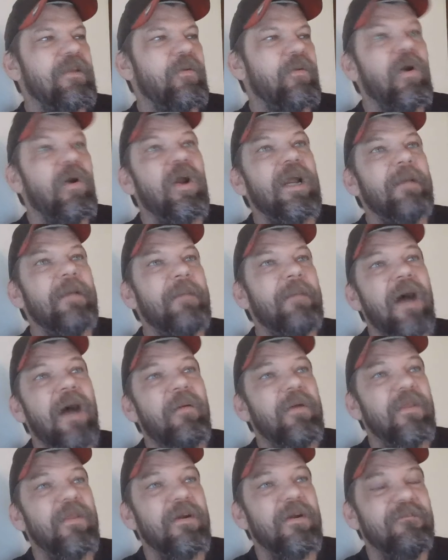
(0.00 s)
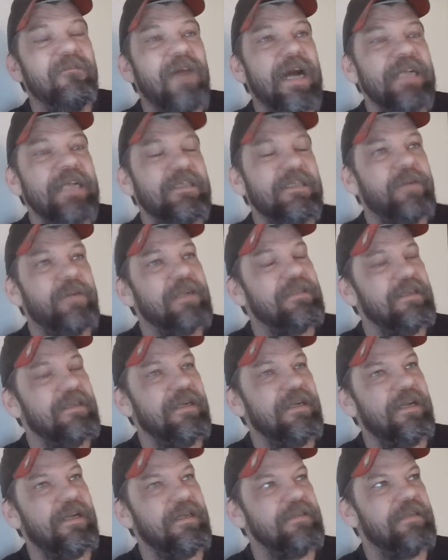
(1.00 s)
to worry about whether a vice
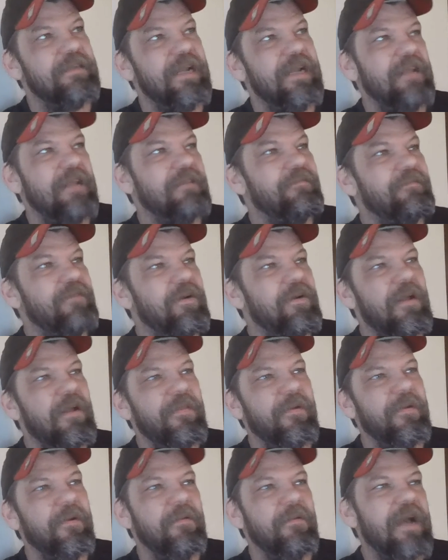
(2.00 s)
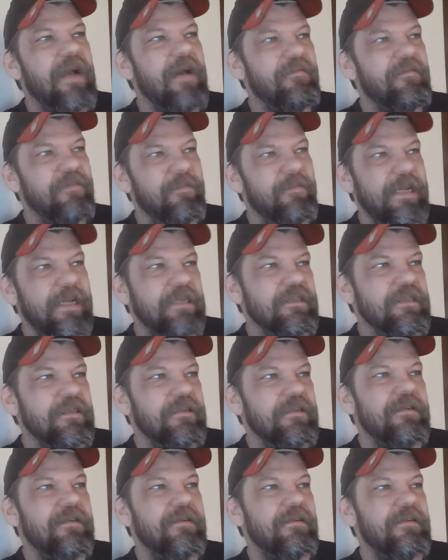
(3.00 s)
president is going to have to vote on their own confirmation.
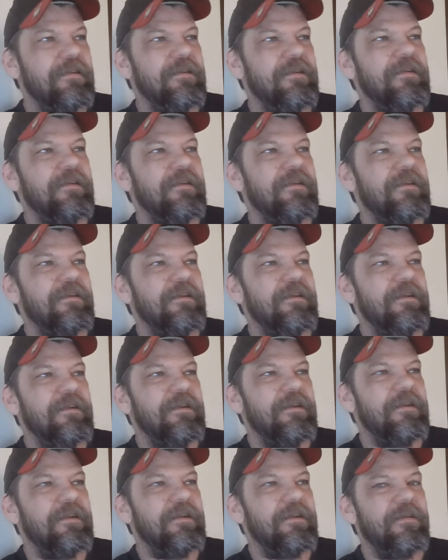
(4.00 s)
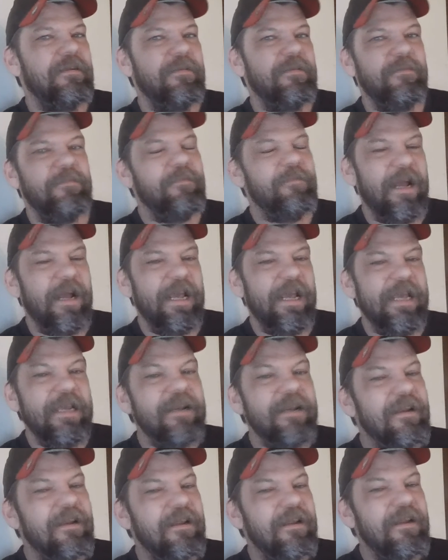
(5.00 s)

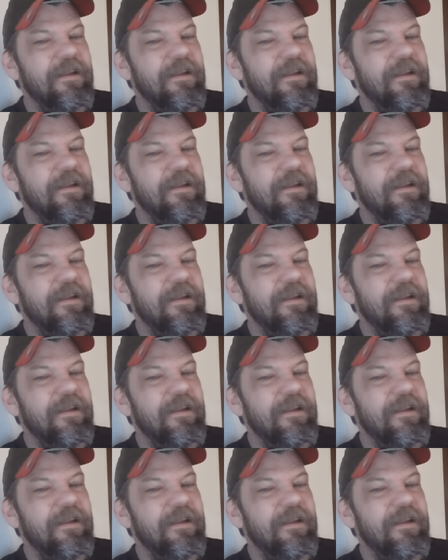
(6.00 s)
Right?